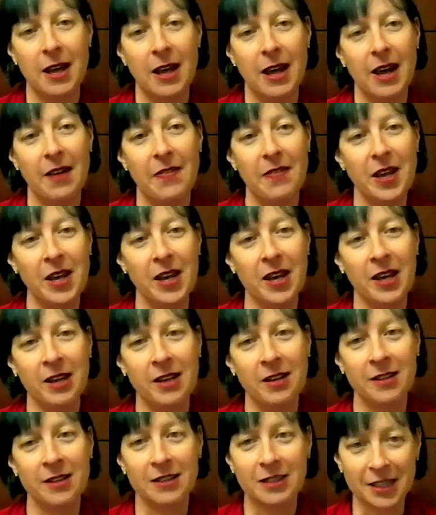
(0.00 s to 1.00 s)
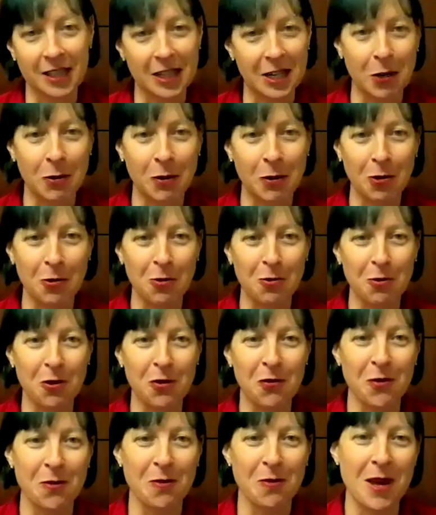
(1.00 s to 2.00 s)
And then Scenic World grew
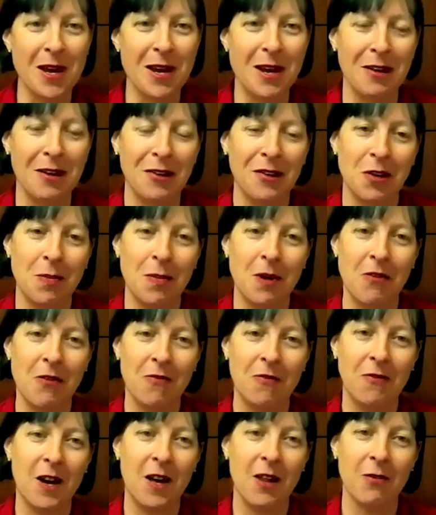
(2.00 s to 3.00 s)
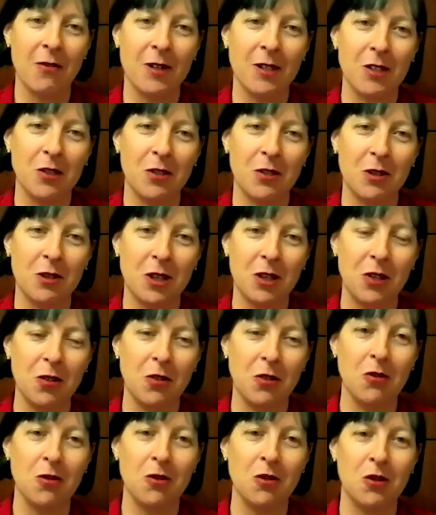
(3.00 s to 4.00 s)
from there. So my father undertook a
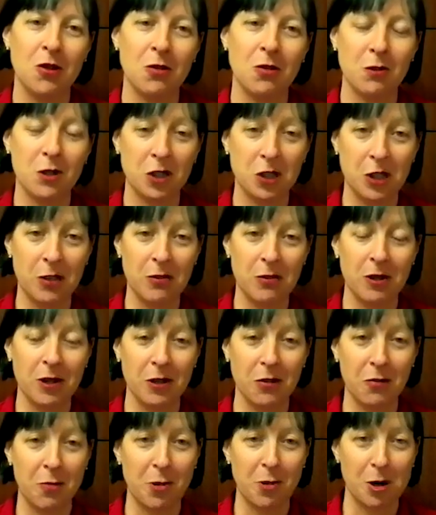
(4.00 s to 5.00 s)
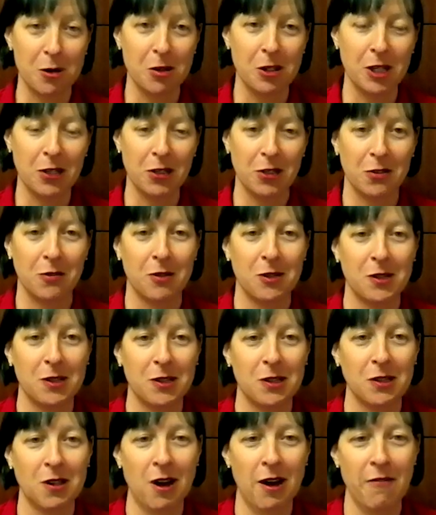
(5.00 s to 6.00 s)
huge regenerative project across the
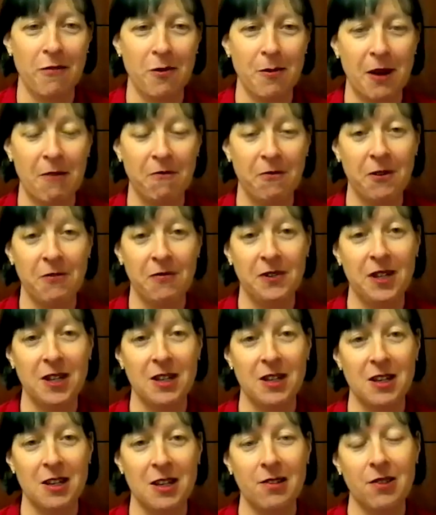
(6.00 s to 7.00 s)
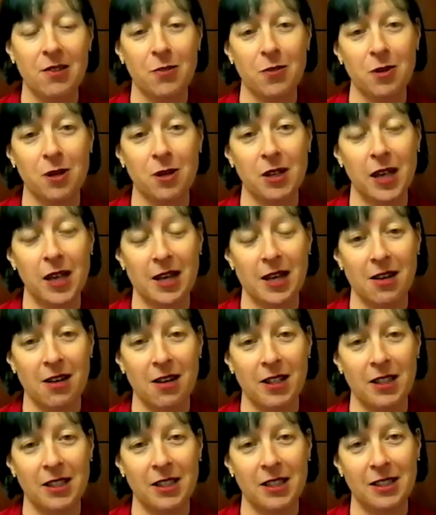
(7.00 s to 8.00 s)
site for about 15 years through the late
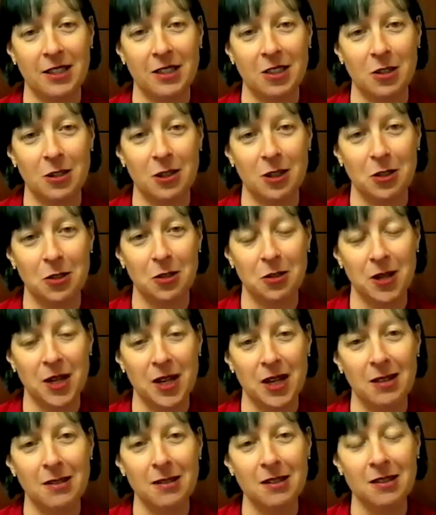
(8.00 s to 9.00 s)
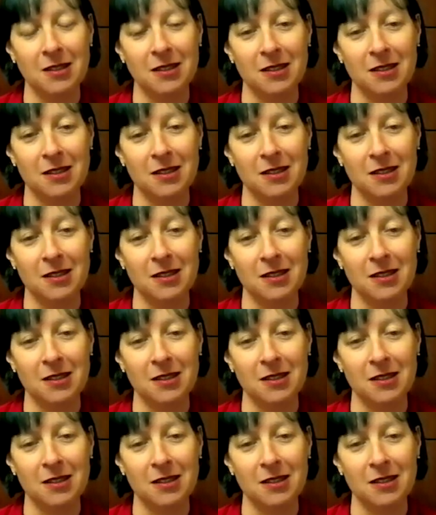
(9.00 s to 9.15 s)
90s and early 2000s.